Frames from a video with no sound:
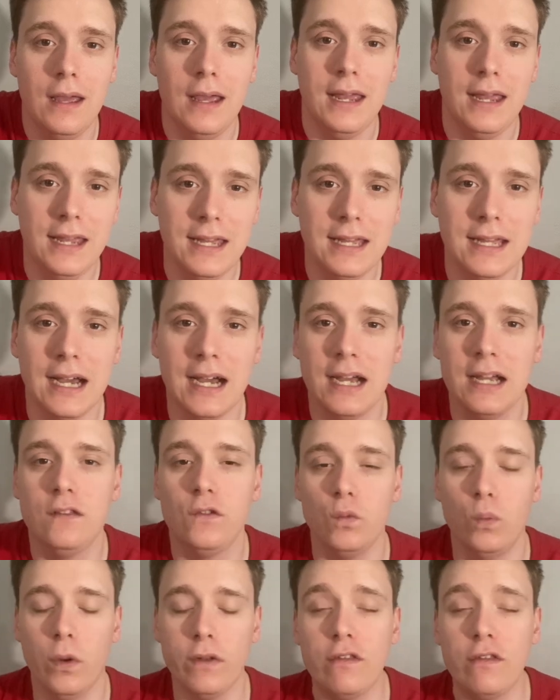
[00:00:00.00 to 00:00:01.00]
Hey
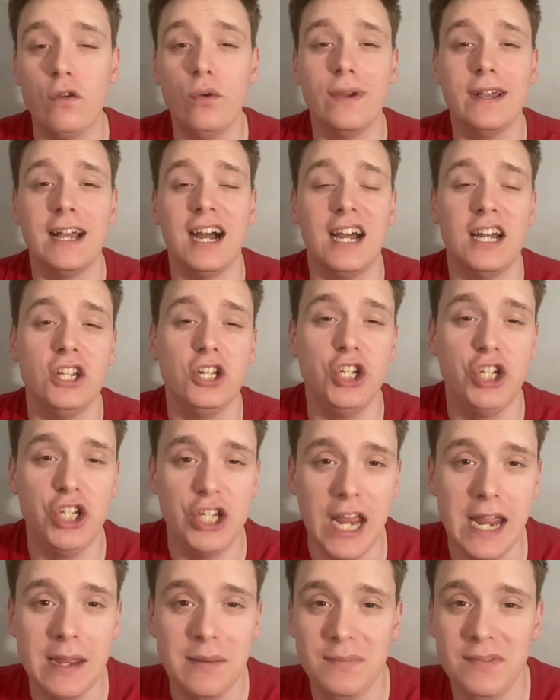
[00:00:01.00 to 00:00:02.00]
guys, what's going on?
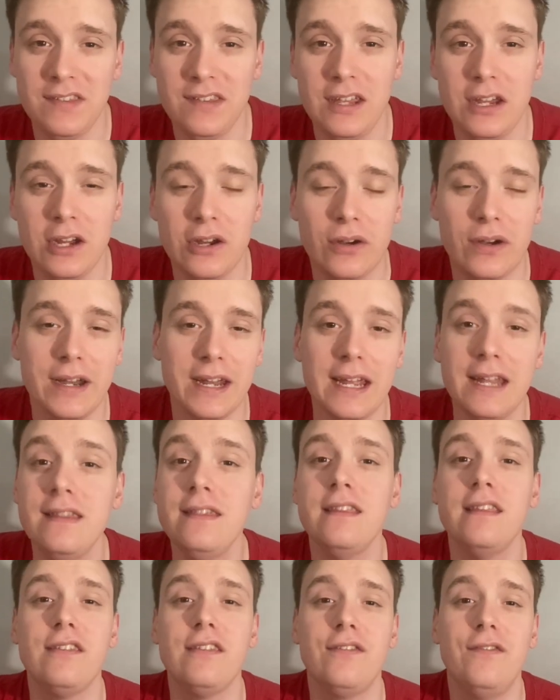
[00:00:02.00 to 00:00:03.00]
James here, and
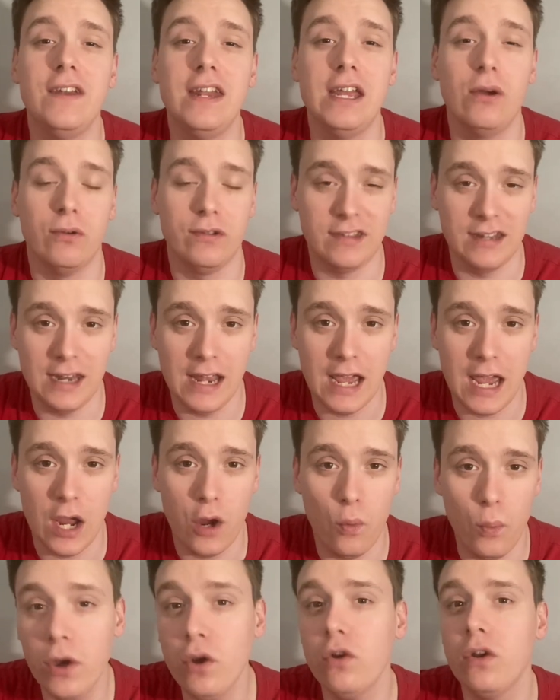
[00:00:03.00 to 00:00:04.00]
in this video today,
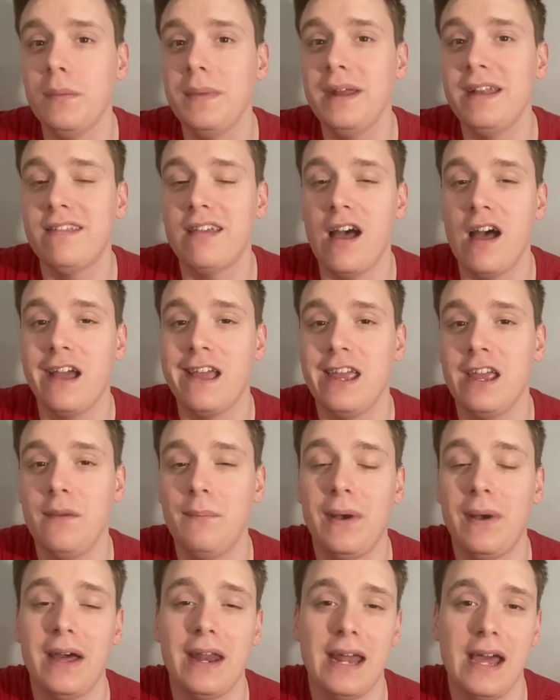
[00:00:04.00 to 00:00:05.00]
we're going to be talking
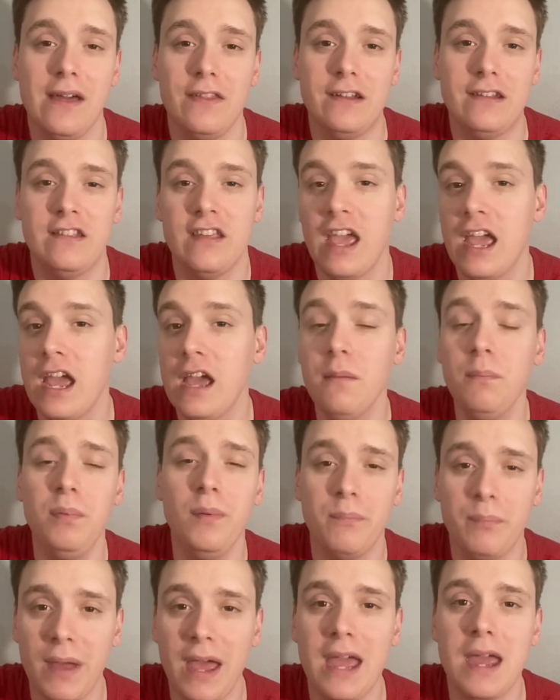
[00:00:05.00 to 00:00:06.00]
about how the Tampa
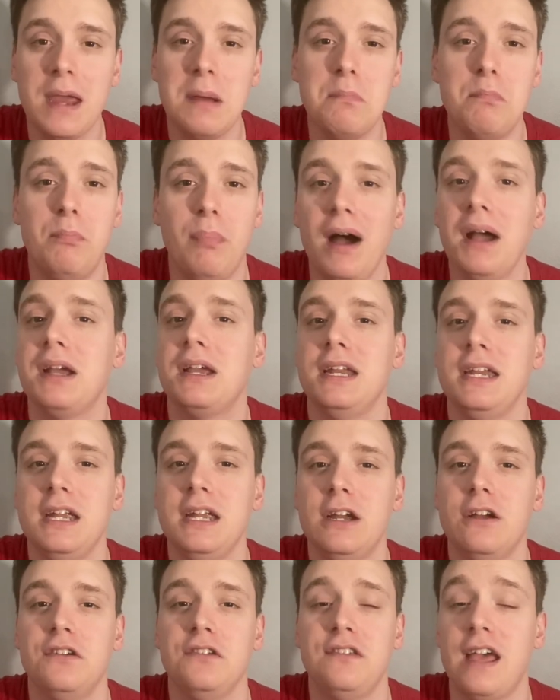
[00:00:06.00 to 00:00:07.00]
Bay
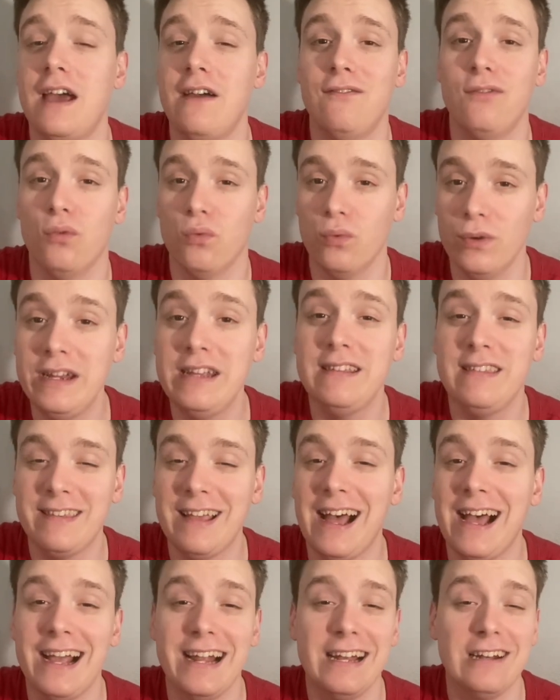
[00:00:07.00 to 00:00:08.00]
Buccaneers have
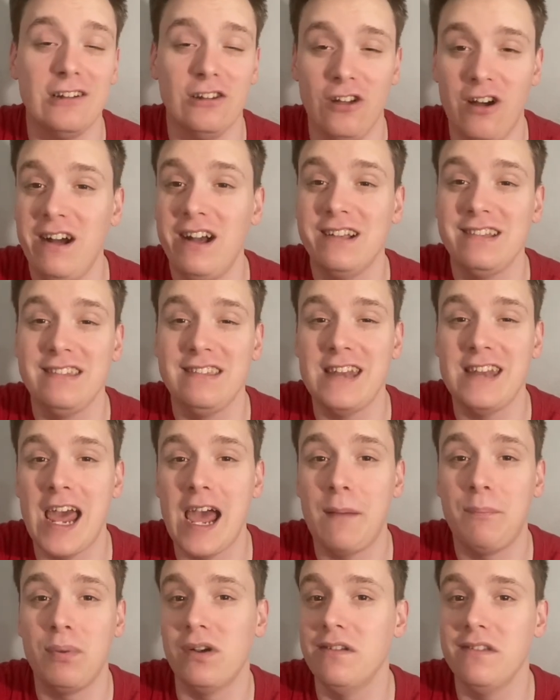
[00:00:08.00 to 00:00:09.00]
re-signed long
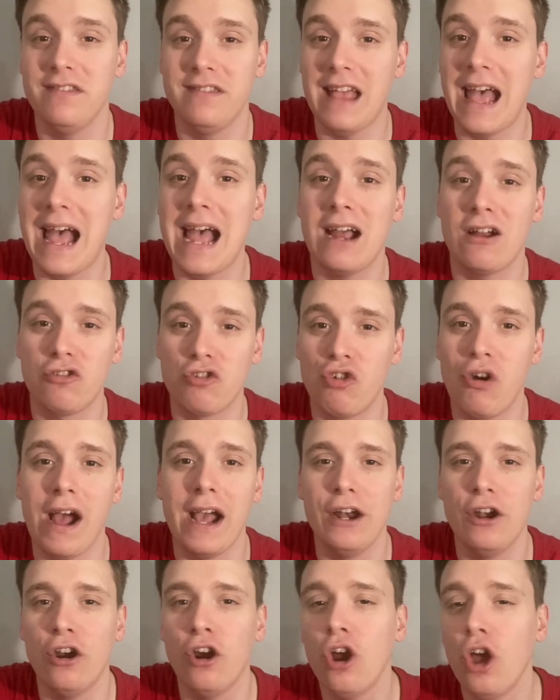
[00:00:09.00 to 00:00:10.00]
snapper Zach
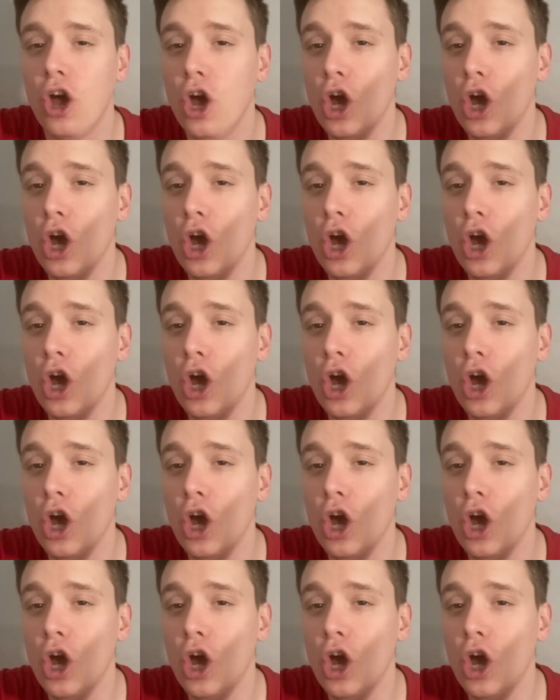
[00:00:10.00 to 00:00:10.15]
Triner